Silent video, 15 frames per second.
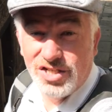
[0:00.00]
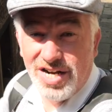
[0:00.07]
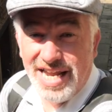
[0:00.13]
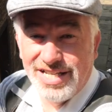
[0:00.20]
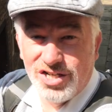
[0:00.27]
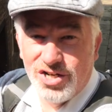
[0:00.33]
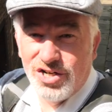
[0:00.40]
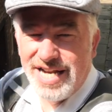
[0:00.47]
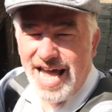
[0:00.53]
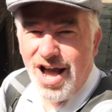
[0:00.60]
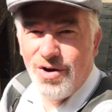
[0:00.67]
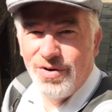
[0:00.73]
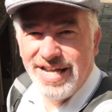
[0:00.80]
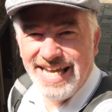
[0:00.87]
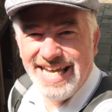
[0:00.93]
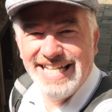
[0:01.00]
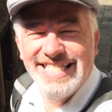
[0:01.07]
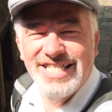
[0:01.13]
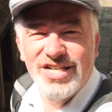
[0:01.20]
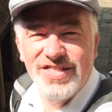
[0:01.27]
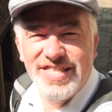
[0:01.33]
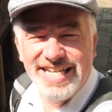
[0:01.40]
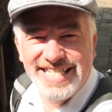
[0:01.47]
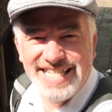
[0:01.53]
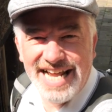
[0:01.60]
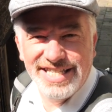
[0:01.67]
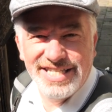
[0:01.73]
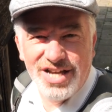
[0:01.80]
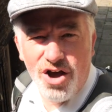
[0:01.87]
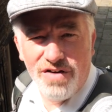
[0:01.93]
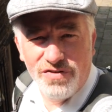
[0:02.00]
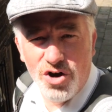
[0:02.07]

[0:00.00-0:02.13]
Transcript: So let's go down into the center of